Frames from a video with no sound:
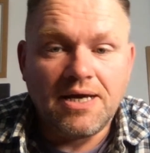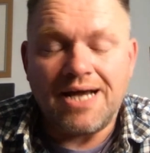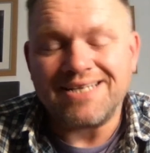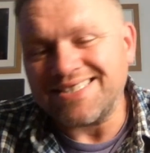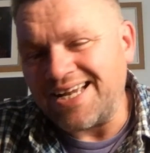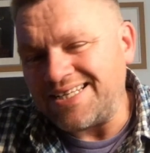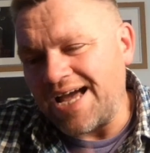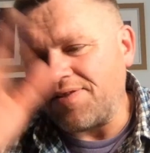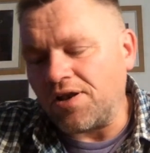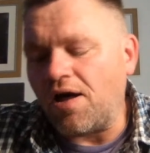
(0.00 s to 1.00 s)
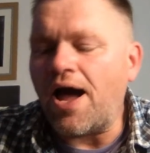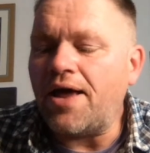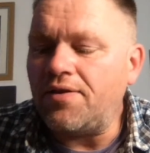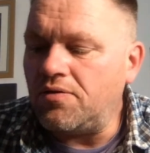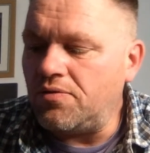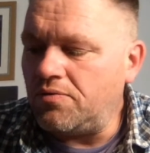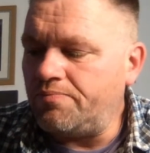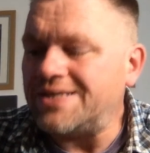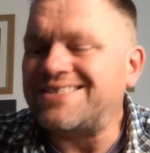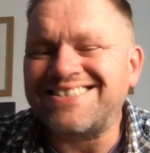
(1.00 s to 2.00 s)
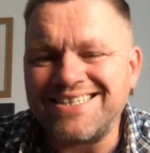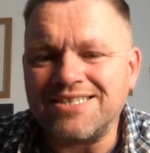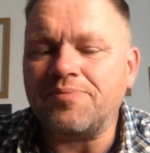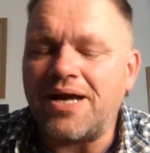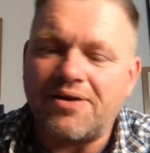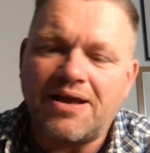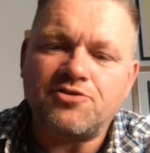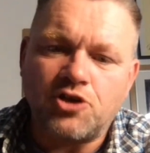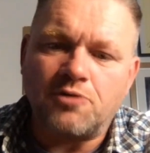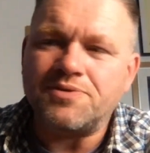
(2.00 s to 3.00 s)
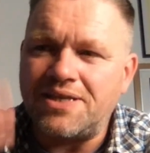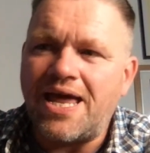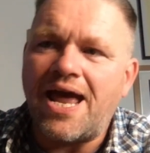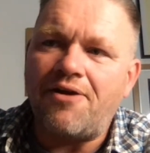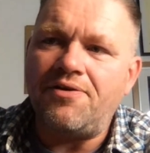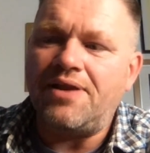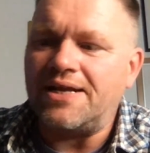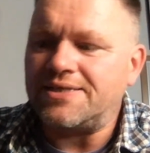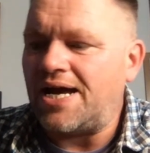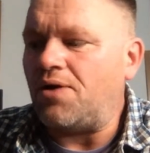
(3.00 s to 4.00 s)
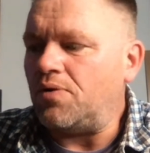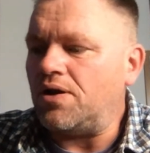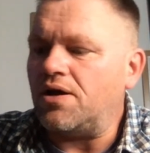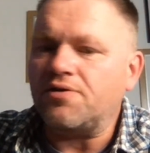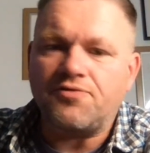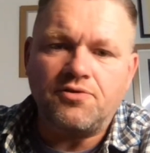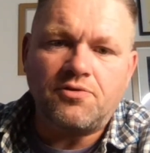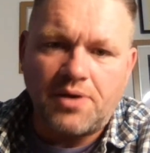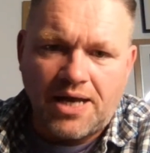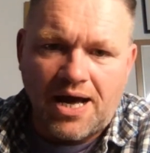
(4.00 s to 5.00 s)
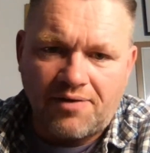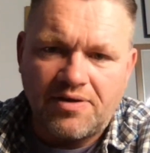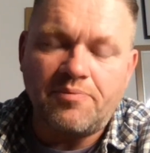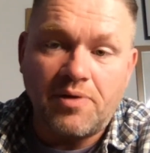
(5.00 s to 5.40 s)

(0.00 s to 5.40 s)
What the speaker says: As I say, down the line, businesses will be able to have shops in there, and that's how we'll earn a few quid out of it.